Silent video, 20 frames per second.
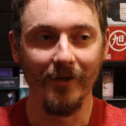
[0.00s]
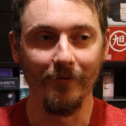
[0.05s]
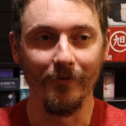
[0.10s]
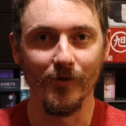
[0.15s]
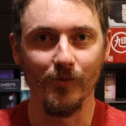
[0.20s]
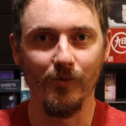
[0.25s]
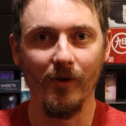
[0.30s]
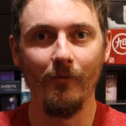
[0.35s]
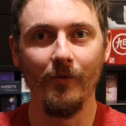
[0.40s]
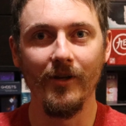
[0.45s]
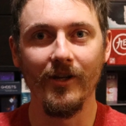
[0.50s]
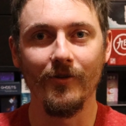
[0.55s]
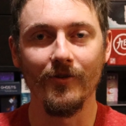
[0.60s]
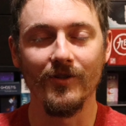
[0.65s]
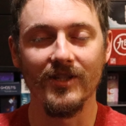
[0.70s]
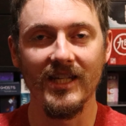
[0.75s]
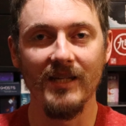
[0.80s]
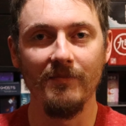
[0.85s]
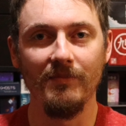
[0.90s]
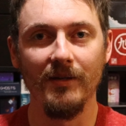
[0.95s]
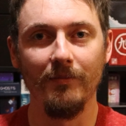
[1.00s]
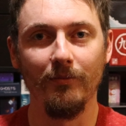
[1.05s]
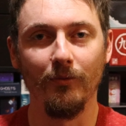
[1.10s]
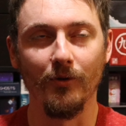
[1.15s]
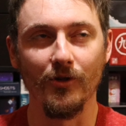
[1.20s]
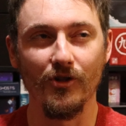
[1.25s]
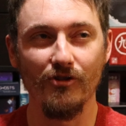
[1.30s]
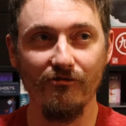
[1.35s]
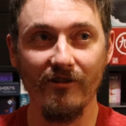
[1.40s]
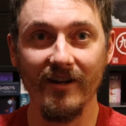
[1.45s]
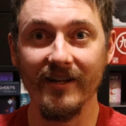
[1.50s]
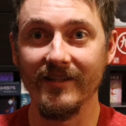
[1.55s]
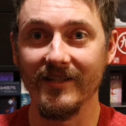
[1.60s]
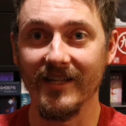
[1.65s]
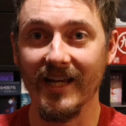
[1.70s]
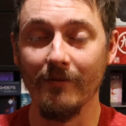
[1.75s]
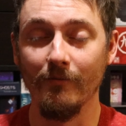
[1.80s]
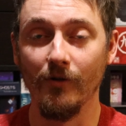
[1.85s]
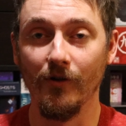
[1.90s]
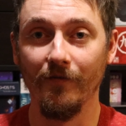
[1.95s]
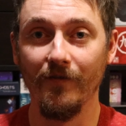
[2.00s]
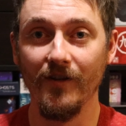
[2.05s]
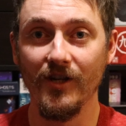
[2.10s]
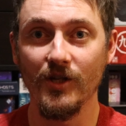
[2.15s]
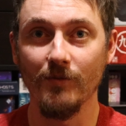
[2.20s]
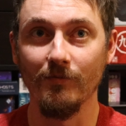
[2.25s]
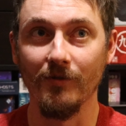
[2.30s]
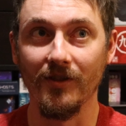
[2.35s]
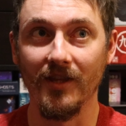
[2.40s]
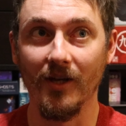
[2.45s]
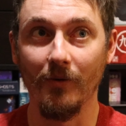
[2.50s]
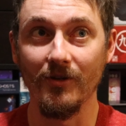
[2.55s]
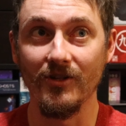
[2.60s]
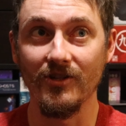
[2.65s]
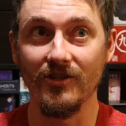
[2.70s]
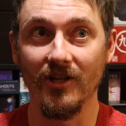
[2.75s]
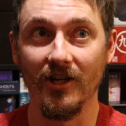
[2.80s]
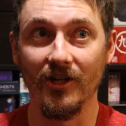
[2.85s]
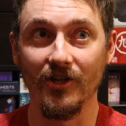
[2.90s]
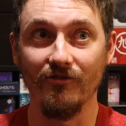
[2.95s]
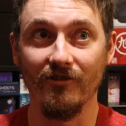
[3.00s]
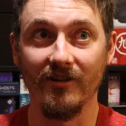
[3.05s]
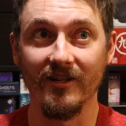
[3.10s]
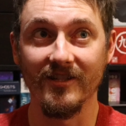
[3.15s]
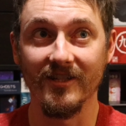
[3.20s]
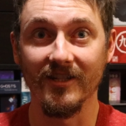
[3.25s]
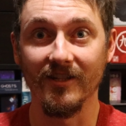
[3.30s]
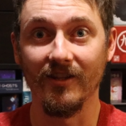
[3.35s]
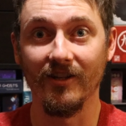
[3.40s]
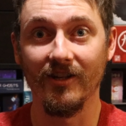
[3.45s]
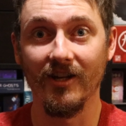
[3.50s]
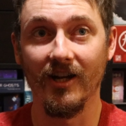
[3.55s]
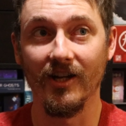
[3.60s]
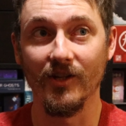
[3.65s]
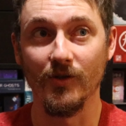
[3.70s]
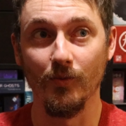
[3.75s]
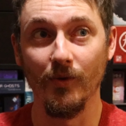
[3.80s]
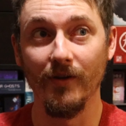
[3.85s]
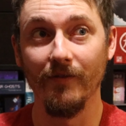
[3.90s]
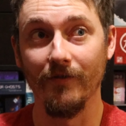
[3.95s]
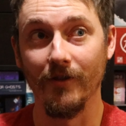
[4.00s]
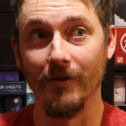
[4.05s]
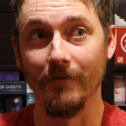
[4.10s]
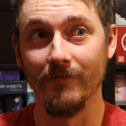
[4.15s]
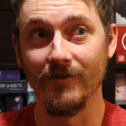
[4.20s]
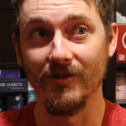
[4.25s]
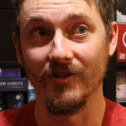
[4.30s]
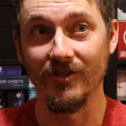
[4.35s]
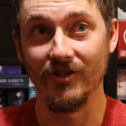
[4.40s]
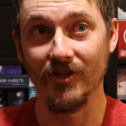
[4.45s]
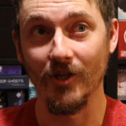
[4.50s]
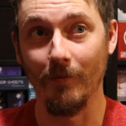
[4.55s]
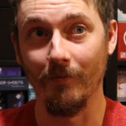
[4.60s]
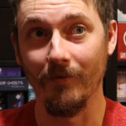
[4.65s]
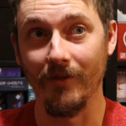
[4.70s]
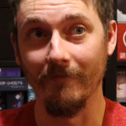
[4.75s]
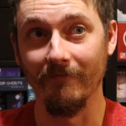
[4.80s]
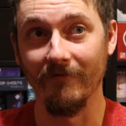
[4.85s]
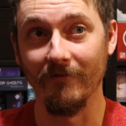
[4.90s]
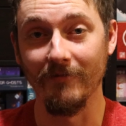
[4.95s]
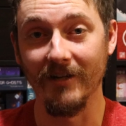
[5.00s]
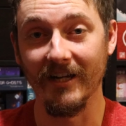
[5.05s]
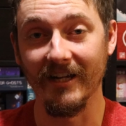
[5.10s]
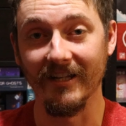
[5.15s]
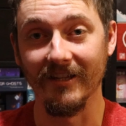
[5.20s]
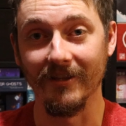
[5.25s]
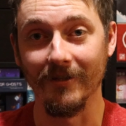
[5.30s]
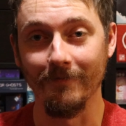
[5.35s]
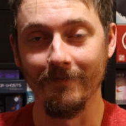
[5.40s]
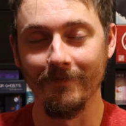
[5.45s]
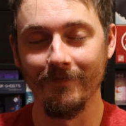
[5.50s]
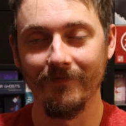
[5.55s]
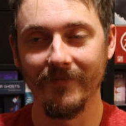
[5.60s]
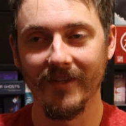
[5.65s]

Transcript: it was when we could see people were trying to get more fishermen that we started trying to take the cards with them to stop them from getting them.